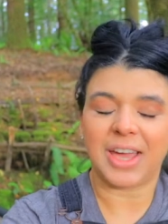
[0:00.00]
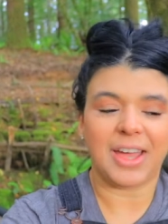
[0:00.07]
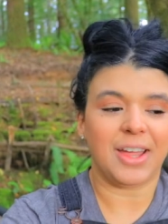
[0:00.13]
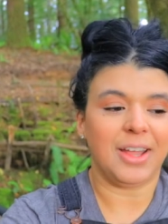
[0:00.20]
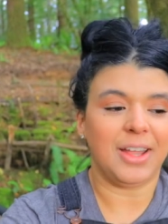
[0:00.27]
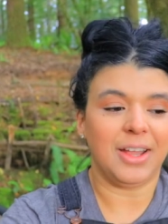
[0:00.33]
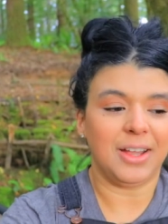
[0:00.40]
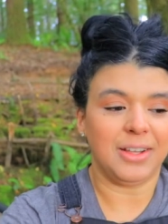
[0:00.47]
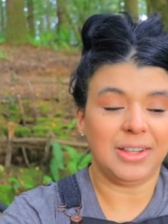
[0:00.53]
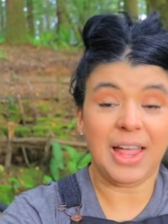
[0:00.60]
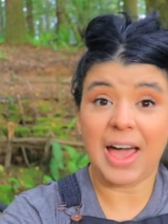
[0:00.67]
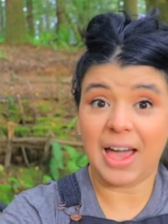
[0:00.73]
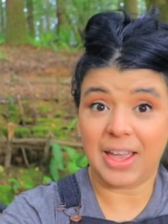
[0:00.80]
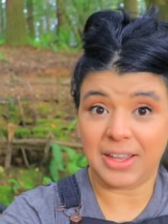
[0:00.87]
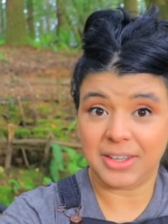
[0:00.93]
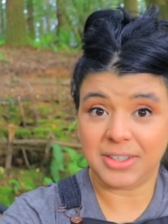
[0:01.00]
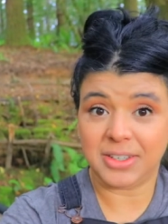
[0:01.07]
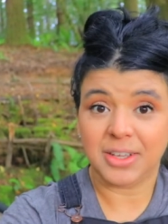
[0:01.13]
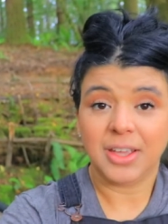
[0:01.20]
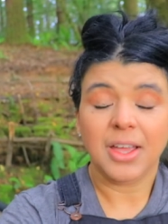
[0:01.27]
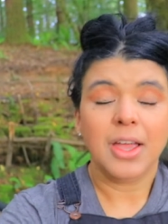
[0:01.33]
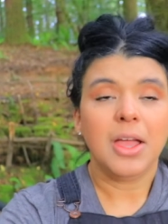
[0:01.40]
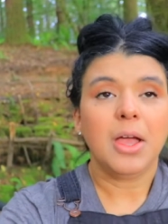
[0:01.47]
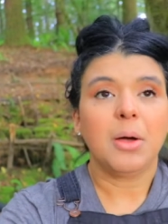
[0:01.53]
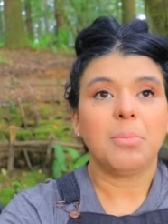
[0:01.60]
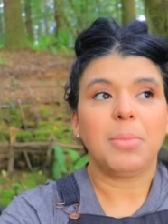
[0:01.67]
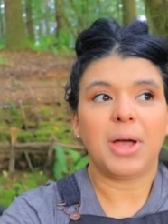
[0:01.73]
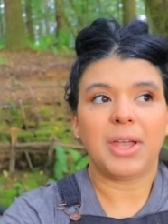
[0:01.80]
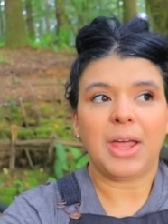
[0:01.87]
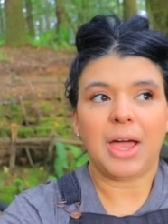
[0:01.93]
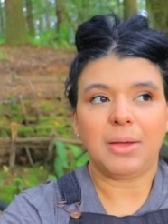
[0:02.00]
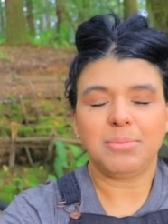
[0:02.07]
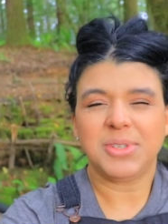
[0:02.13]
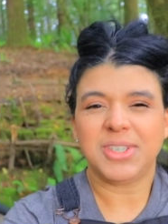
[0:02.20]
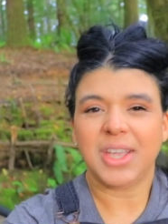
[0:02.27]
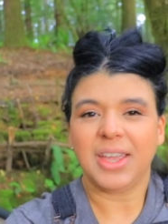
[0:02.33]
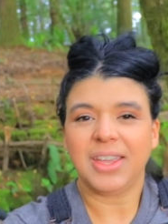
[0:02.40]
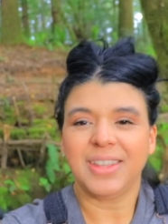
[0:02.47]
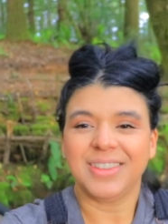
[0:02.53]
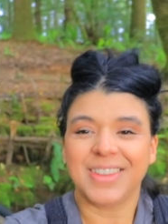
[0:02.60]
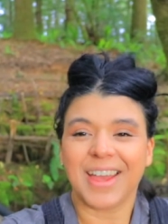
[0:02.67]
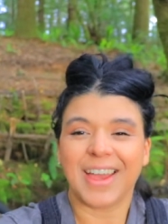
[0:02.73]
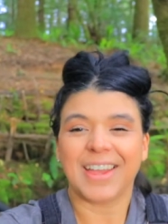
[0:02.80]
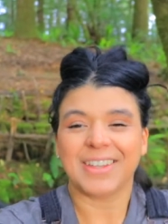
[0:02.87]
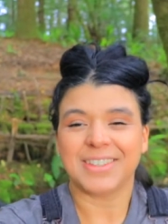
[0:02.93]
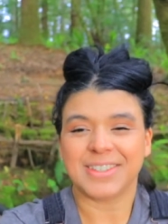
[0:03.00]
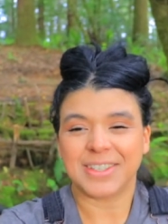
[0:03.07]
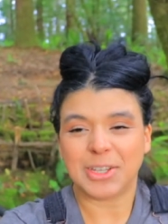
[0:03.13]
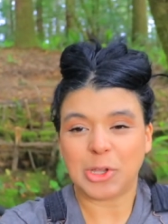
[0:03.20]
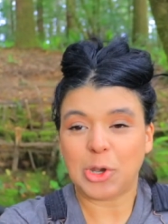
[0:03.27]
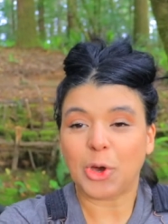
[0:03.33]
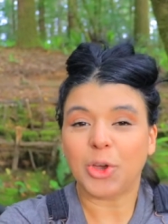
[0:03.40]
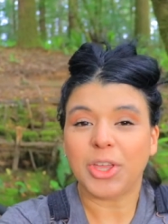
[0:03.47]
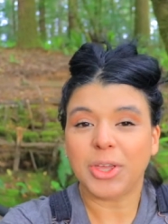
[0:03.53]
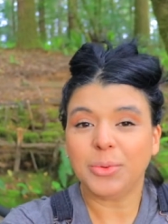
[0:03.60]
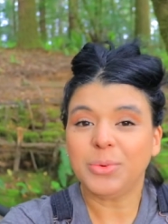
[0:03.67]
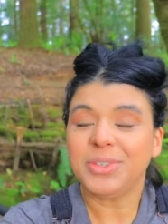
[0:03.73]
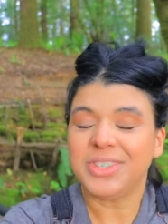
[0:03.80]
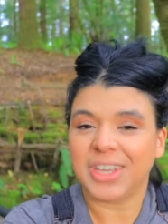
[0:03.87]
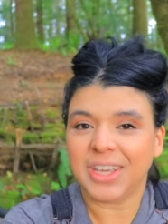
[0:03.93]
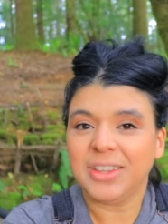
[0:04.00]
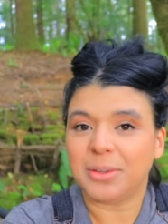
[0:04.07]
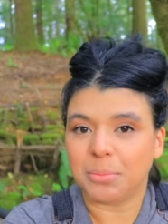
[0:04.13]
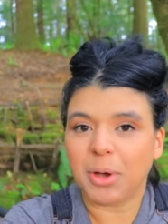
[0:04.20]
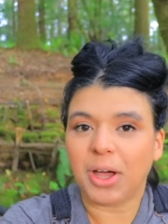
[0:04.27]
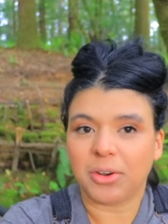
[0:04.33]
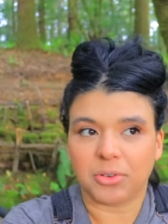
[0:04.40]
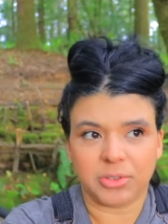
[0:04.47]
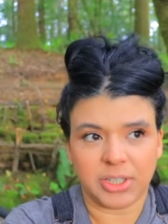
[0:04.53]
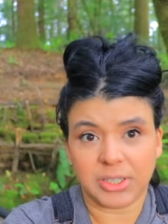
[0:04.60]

uh, lied, but I'm saying that, you know, he would take the bottle.